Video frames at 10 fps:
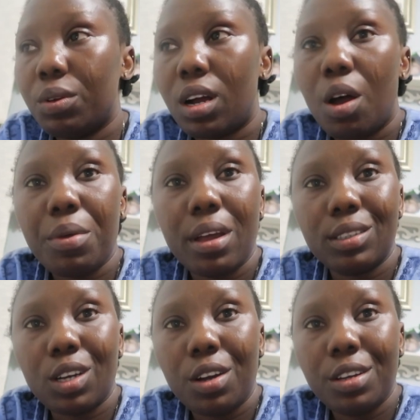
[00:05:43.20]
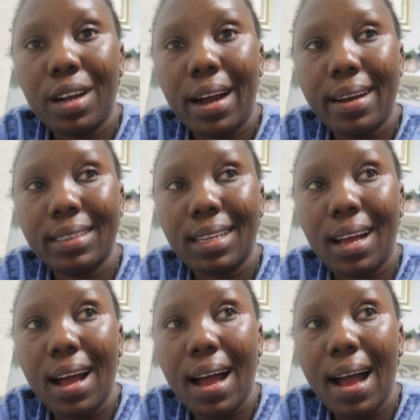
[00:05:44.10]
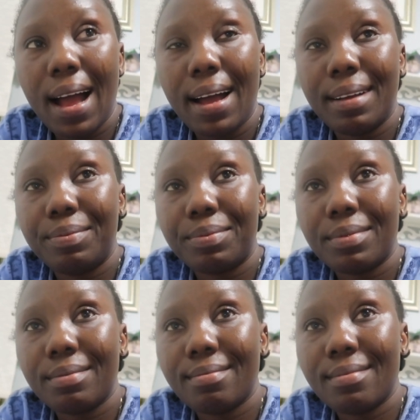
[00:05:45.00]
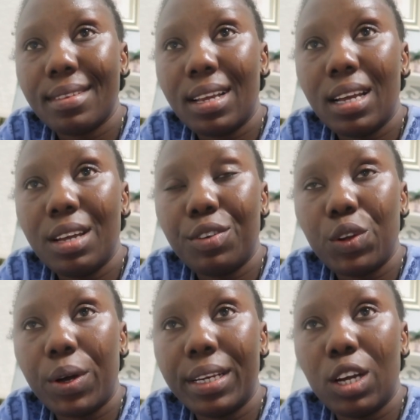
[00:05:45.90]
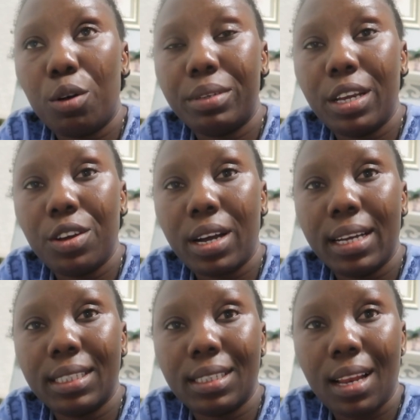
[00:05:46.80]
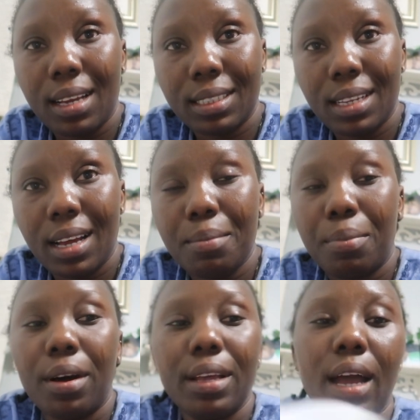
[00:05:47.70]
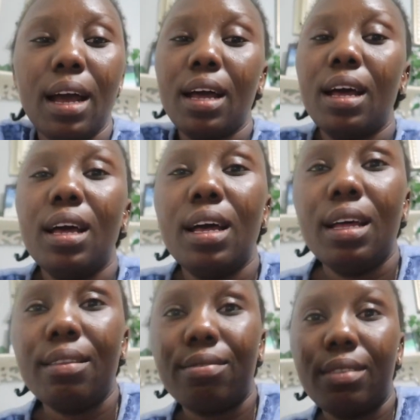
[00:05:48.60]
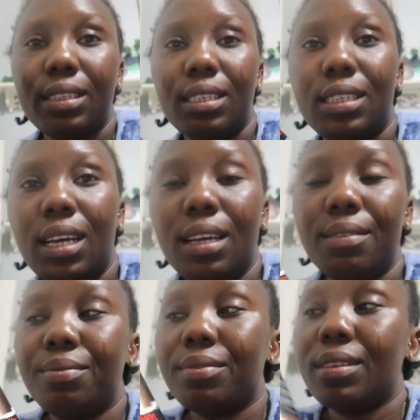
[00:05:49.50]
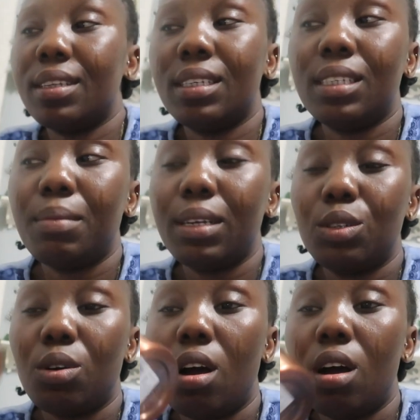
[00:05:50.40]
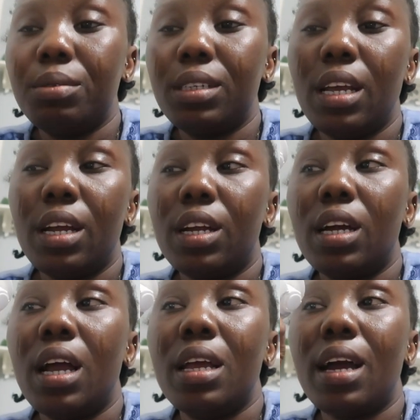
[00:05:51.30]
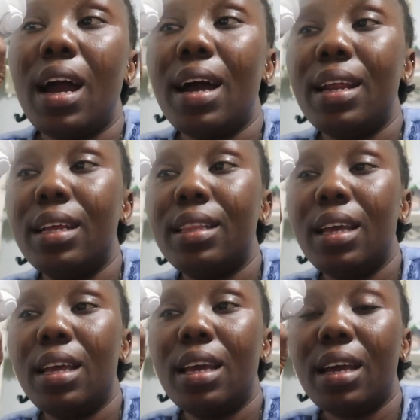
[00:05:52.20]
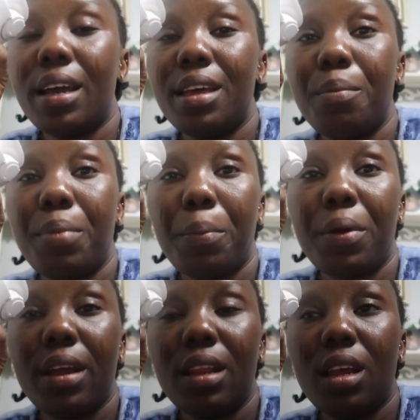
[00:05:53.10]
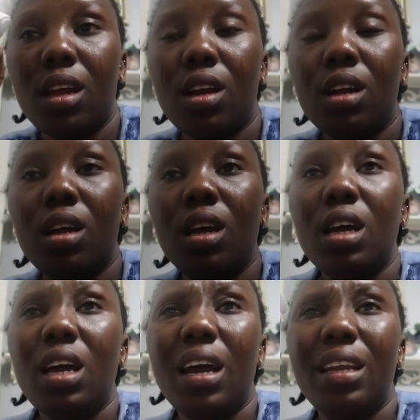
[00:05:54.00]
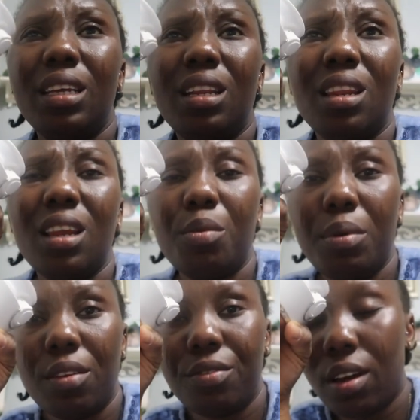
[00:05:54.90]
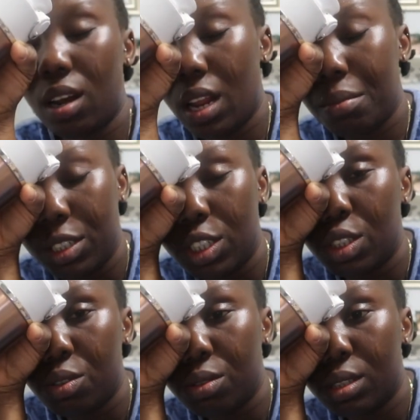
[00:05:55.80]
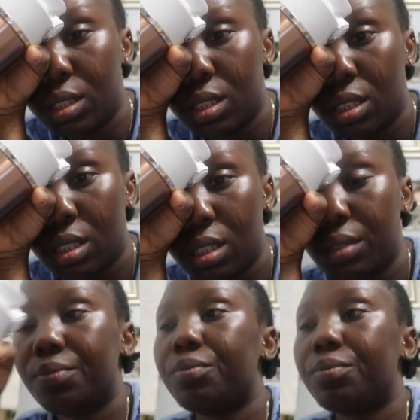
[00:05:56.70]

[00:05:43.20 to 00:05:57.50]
So I'm gonna come here and tell you guys that even though I didn't update you guys last night, but yeah, this is it. This is my two cups here. I added the cayenne pepper in here and a little bit of lemon juice.